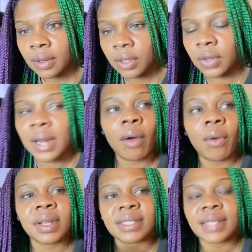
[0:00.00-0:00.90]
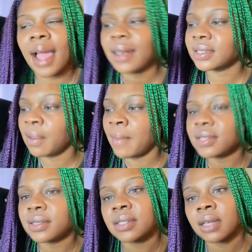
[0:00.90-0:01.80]
You're not going to silence the
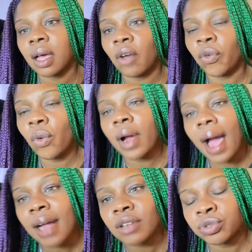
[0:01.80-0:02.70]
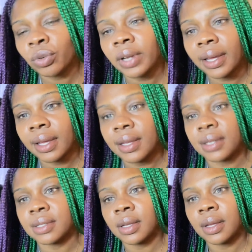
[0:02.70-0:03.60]
message of who God truly
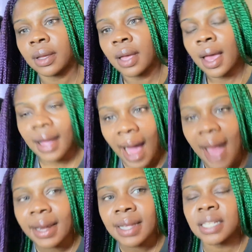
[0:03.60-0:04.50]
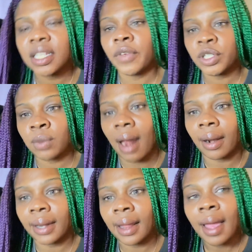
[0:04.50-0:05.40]
is. God is
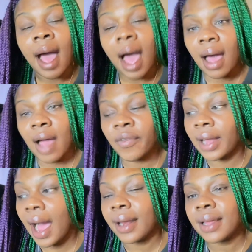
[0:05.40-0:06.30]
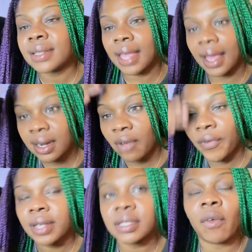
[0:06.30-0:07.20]
individuality. However, God is taking up for
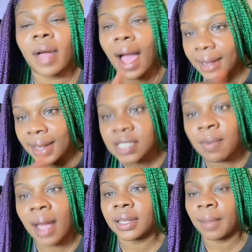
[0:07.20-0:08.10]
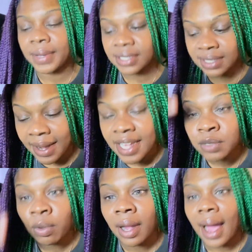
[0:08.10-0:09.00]
yourself. God is minding your business. That is
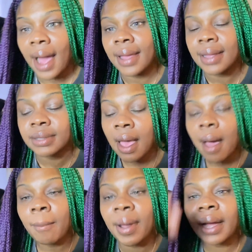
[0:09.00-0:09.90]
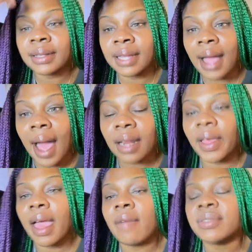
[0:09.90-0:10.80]
what God is. But the God of the
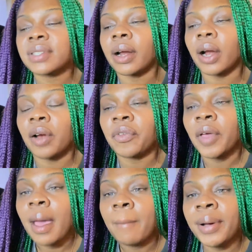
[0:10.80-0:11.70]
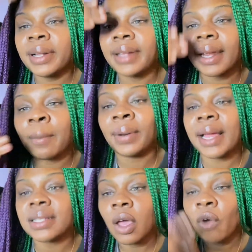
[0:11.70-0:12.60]
heavens and the earth put that in
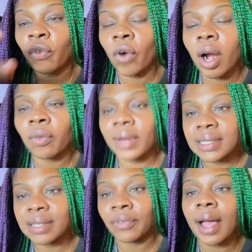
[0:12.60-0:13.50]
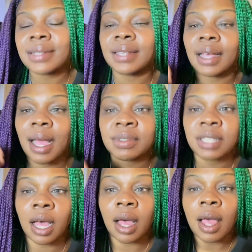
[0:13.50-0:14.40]
place for a reason, for us to come to
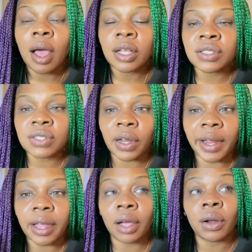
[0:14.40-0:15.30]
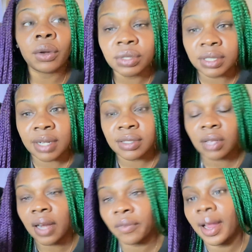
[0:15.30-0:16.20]
a certain conclusion, a
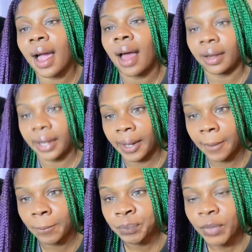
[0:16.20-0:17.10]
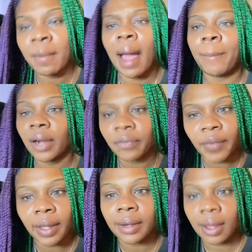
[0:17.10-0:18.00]
certain reality. Am I
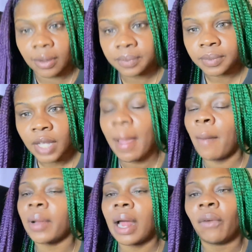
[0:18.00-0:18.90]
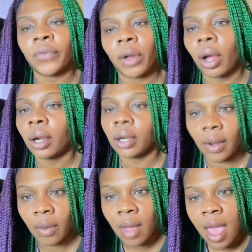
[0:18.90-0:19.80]
perfect? No. Am I without flaw?
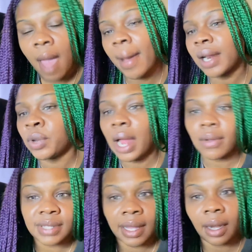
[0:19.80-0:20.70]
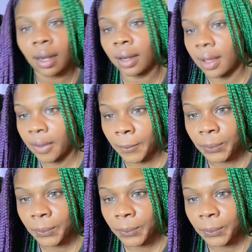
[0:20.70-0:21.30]
No. Am I without sin? No.